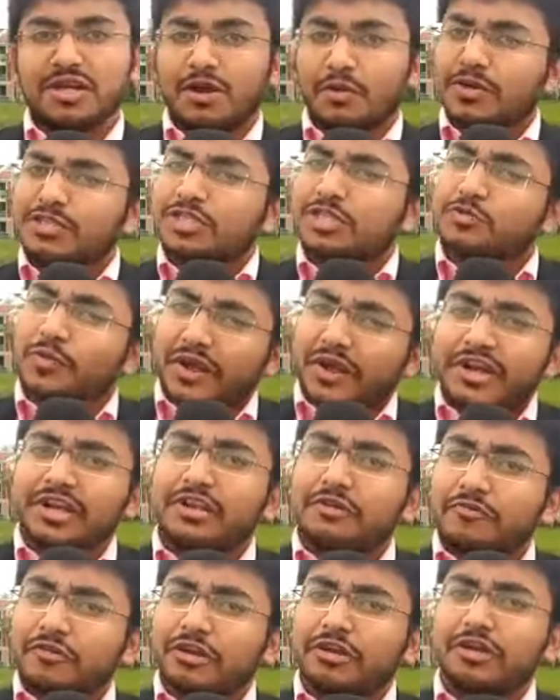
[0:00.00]
which is very
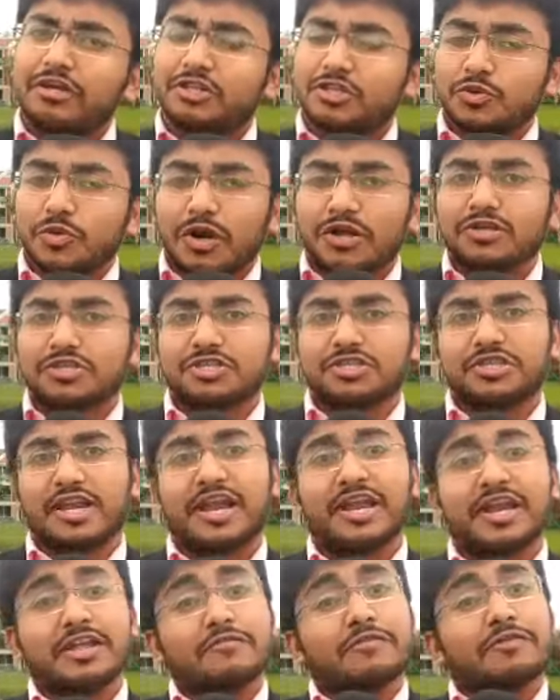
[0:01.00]
difficult to
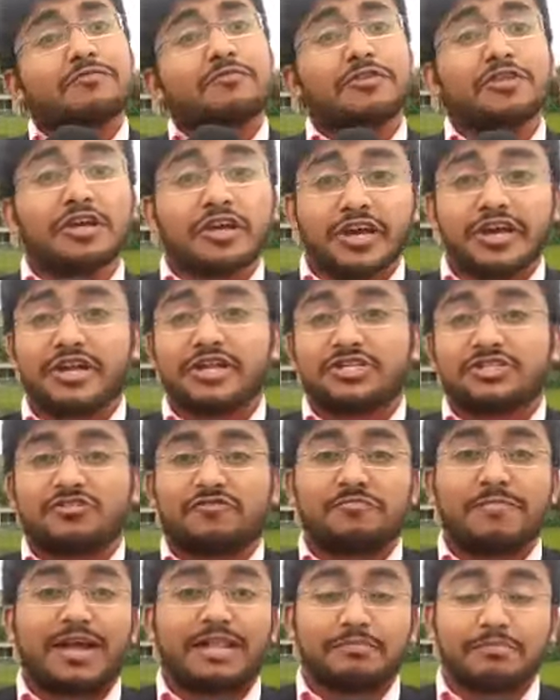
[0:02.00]
understand even for the greatest of
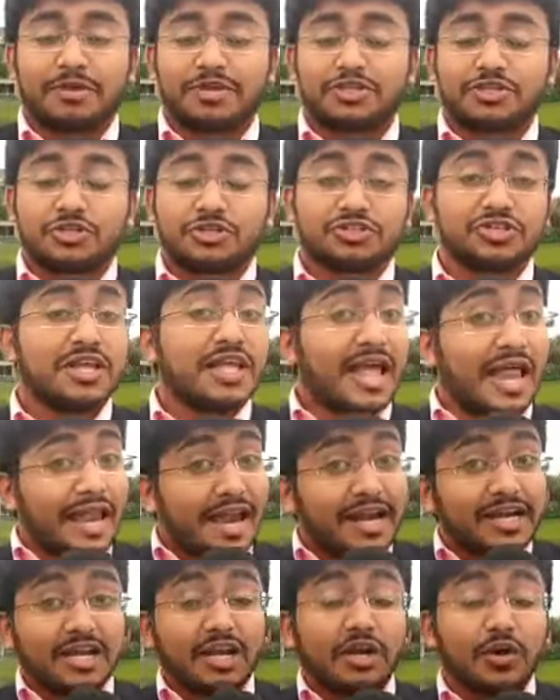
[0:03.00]
math majors,
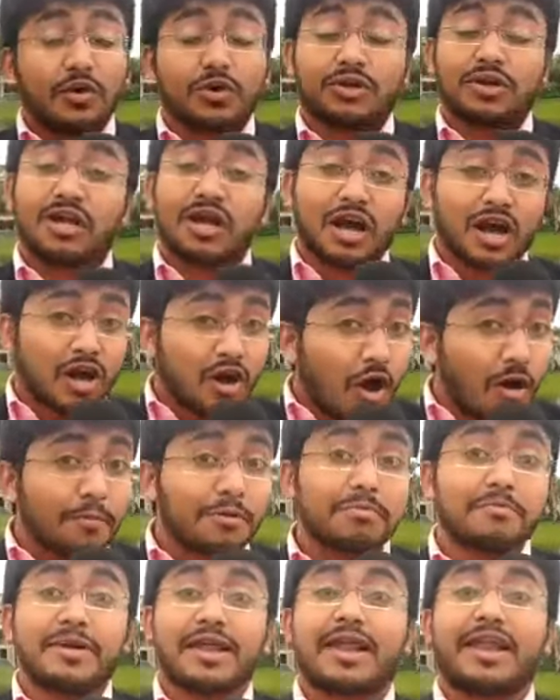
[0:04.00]
let alone
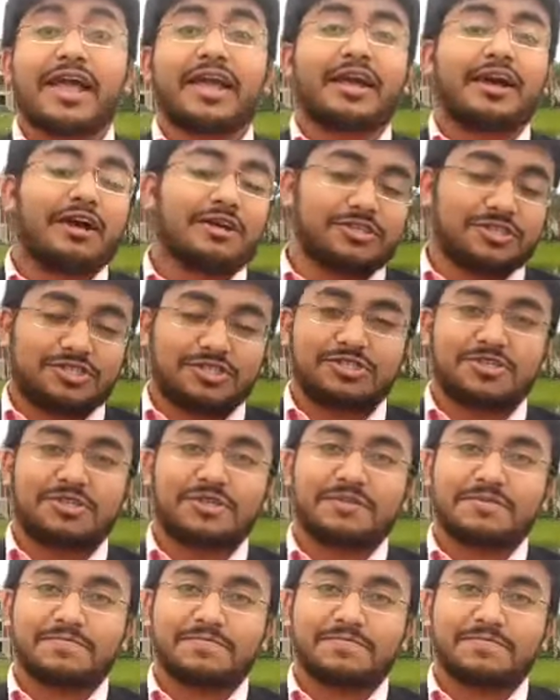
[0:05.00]
common men like us.